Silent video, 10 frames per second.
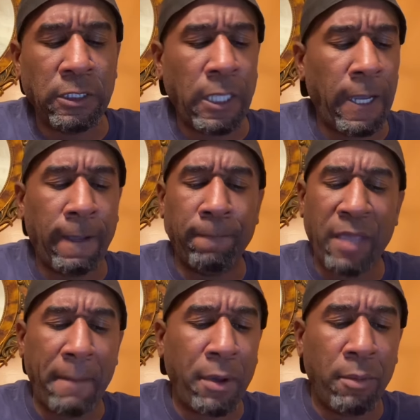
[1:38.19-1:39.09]

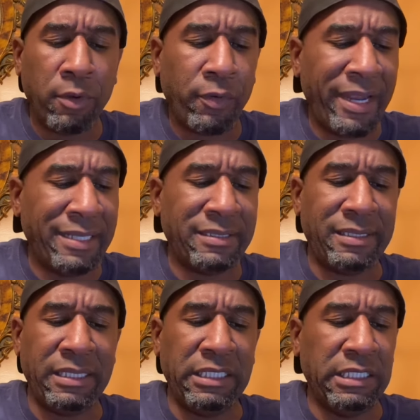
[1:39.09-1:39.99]
Got pomegranate
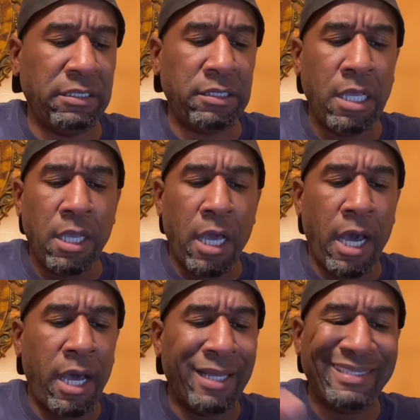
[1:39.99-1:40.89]
seeds,
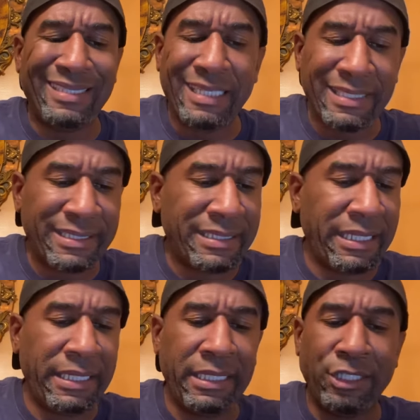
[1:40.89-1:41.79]

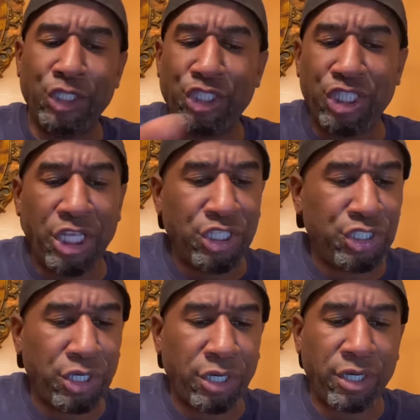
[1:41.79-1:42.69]
ginseng,
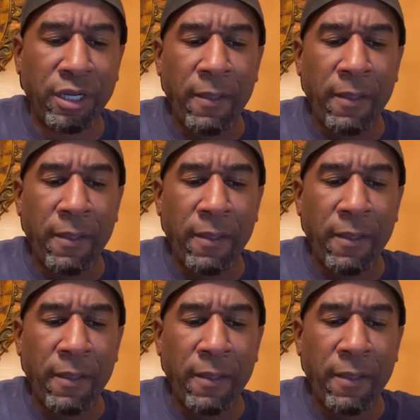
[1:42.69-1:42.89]
ginger,